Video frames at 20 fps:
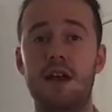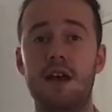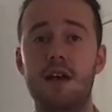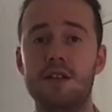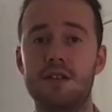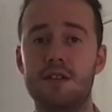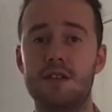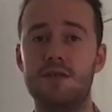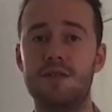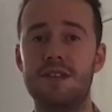
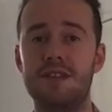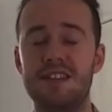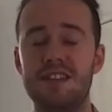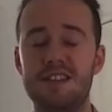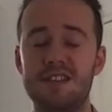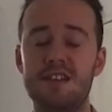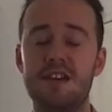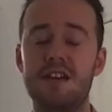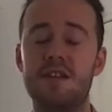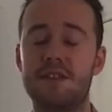So this
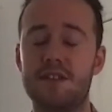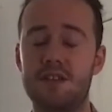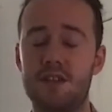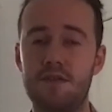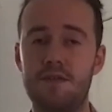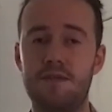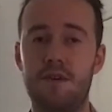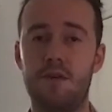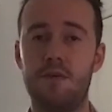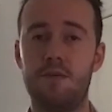is kind of a
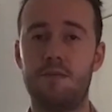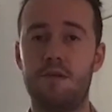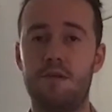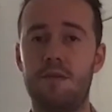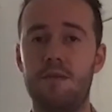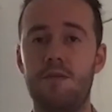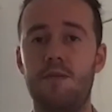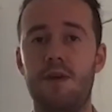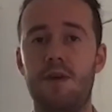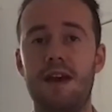twofold
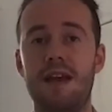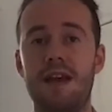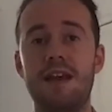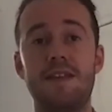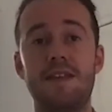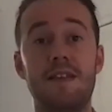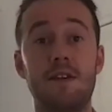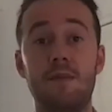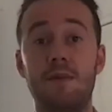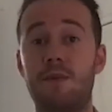problem where either
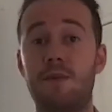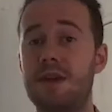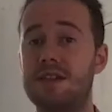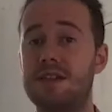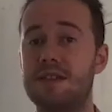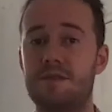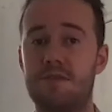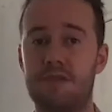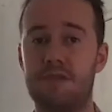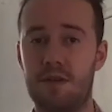they'll be
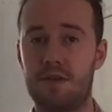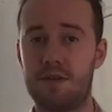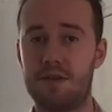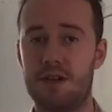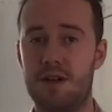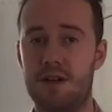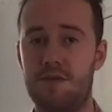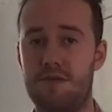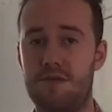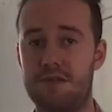waiting for a long
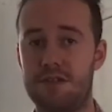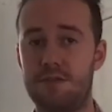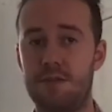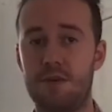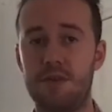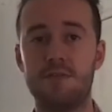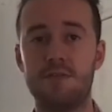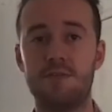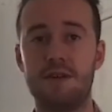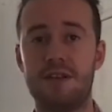time for a
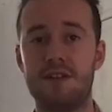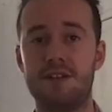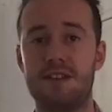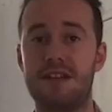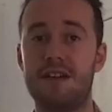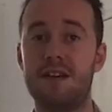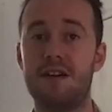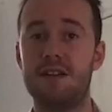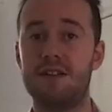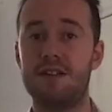response because they
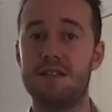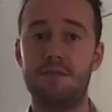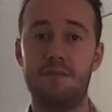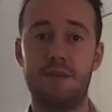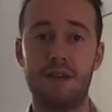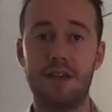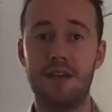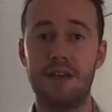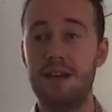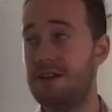can't
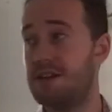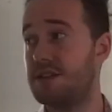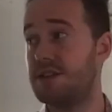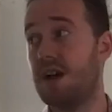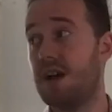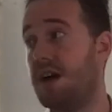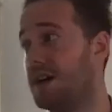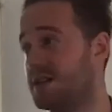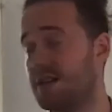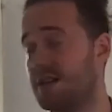simply just
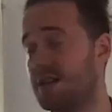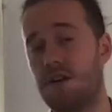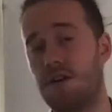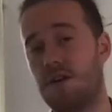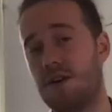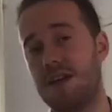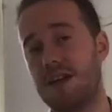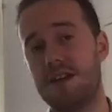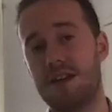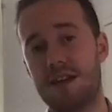ask a
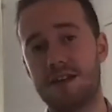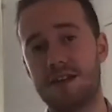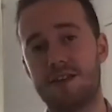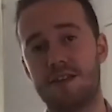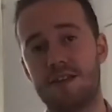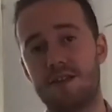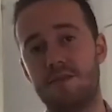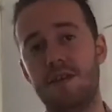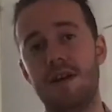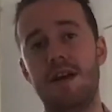colleague next to
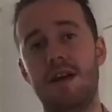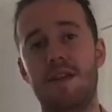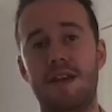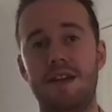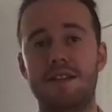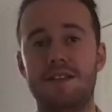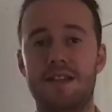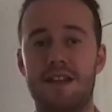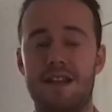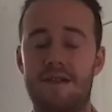them. They
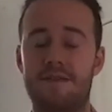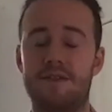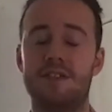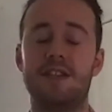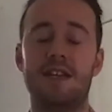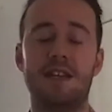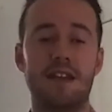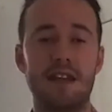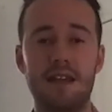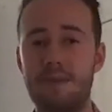instead have to
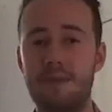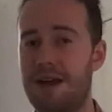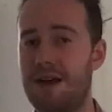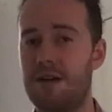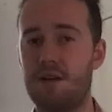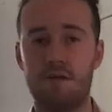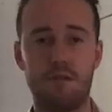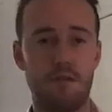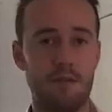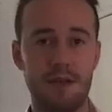send an email
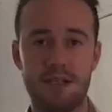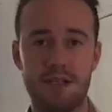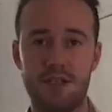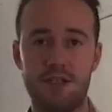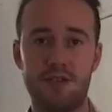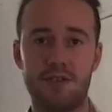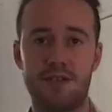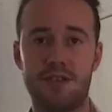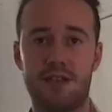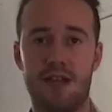or a message
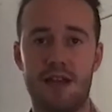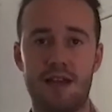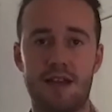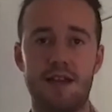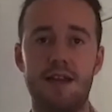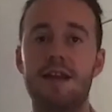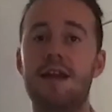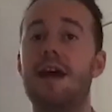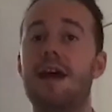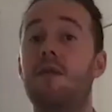on Slack
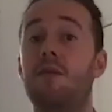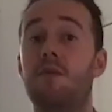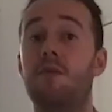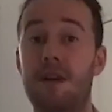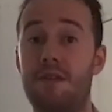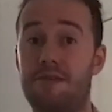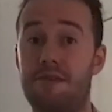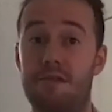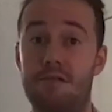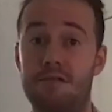and
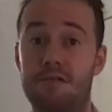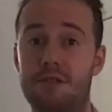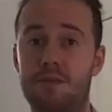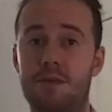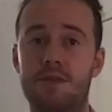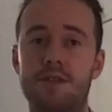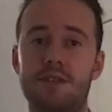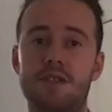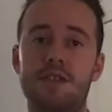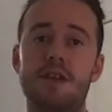wait for a
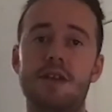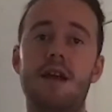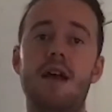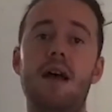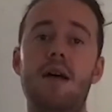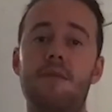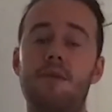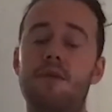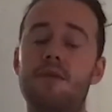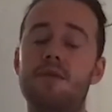response.
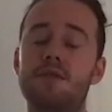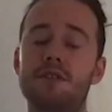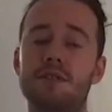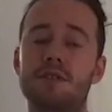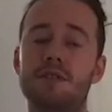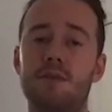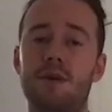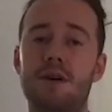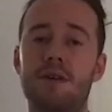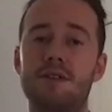But also
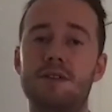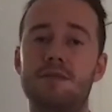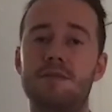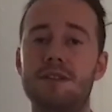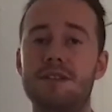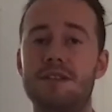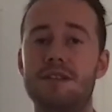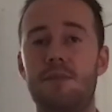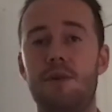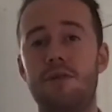as well, this
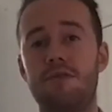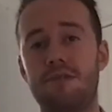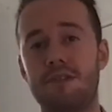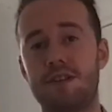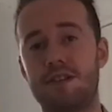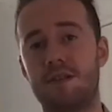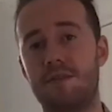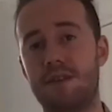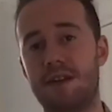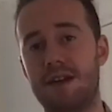means they're bothering
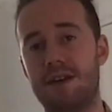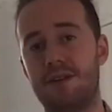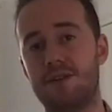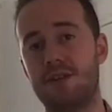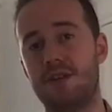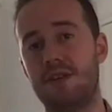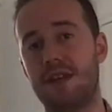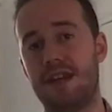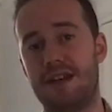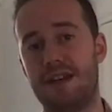somebody else who
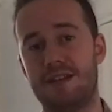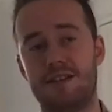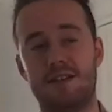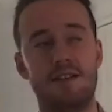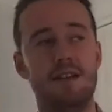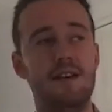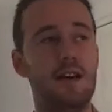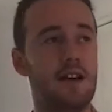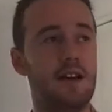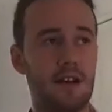then has to
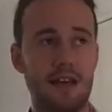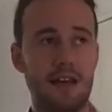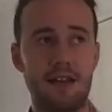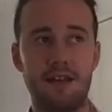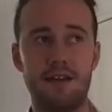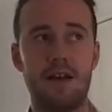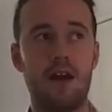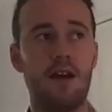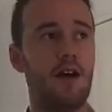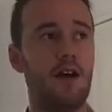
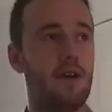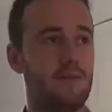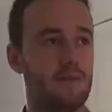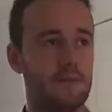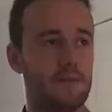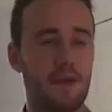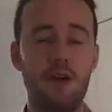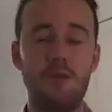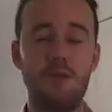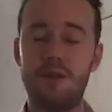either
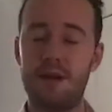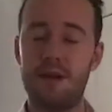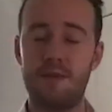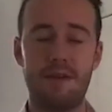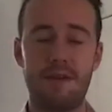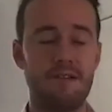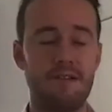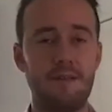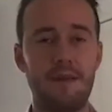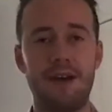open up
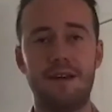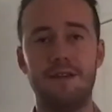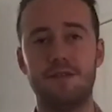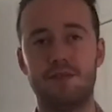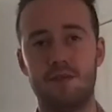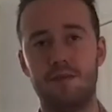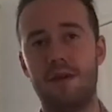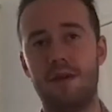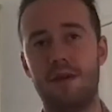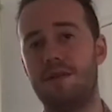their emails
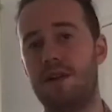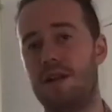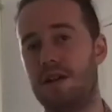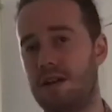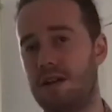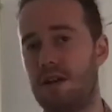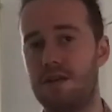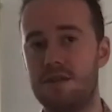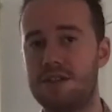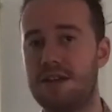or maybe like
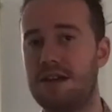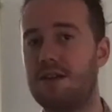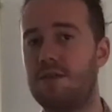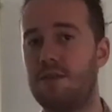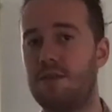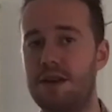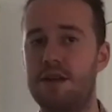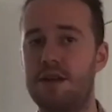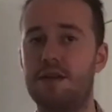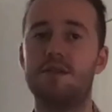close down a
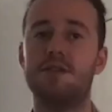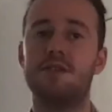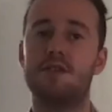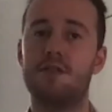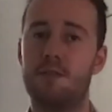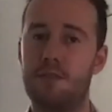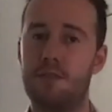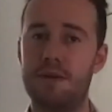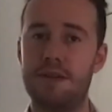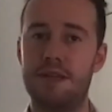window,
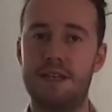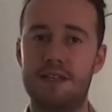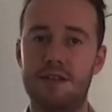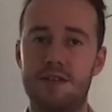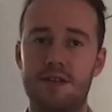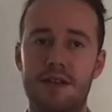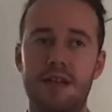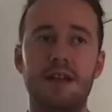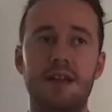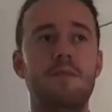stop what they're
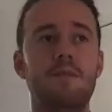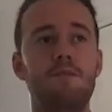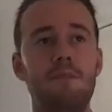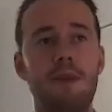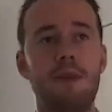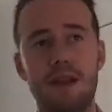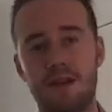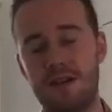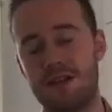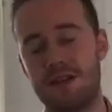doing,
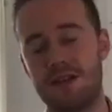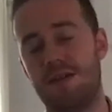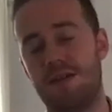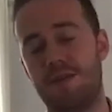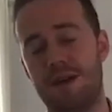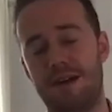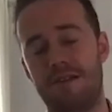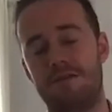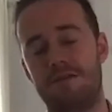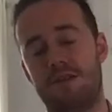manually type
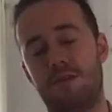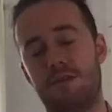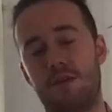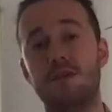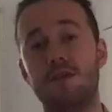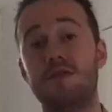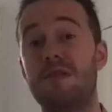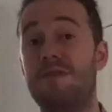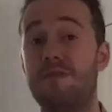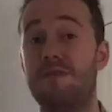out a
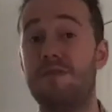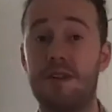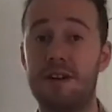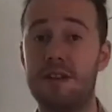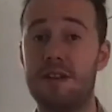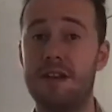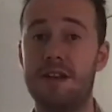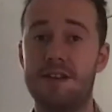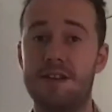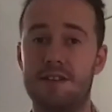response or even find
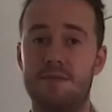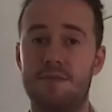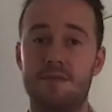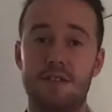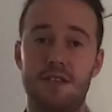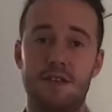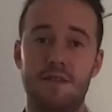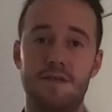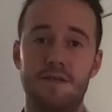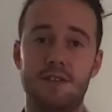the answer
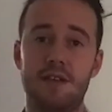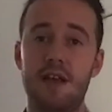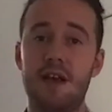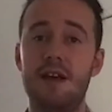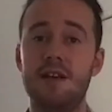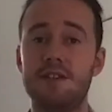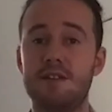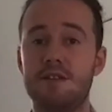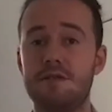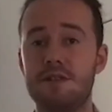themselves.
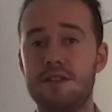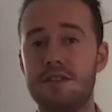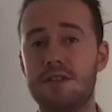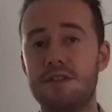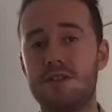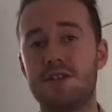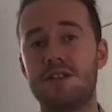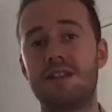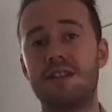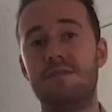So it doesn't
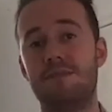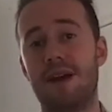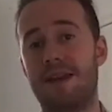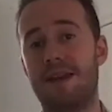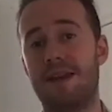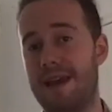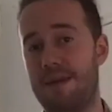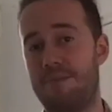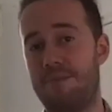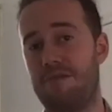just impact
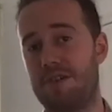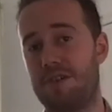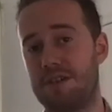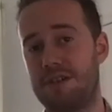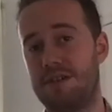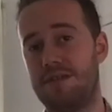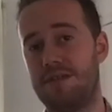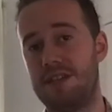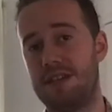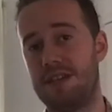their
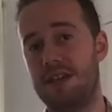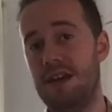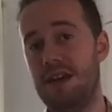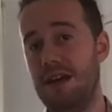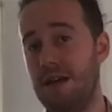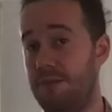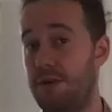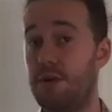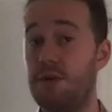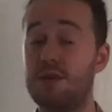productivity,
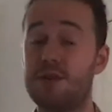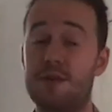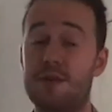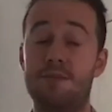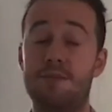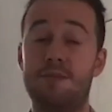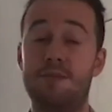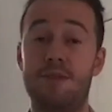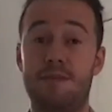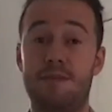but it also
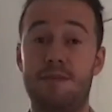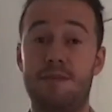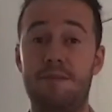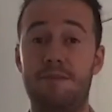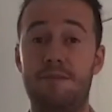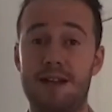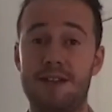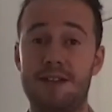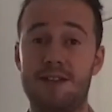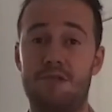
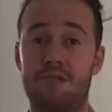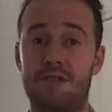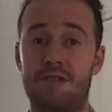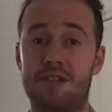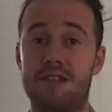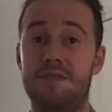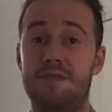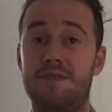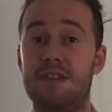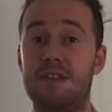impacts the
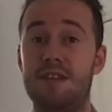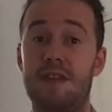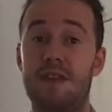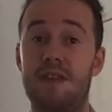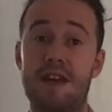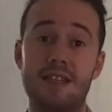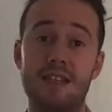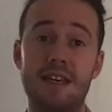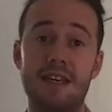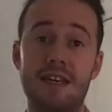productivity of their
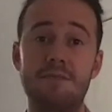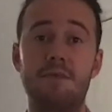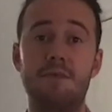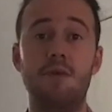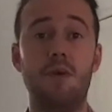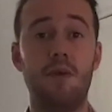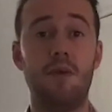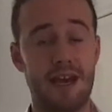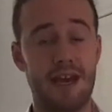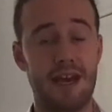team
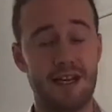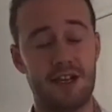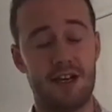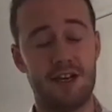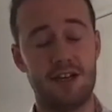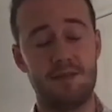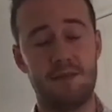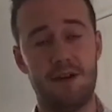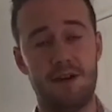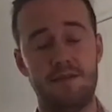or their
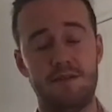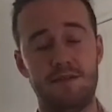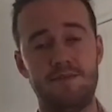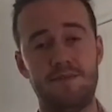HR department.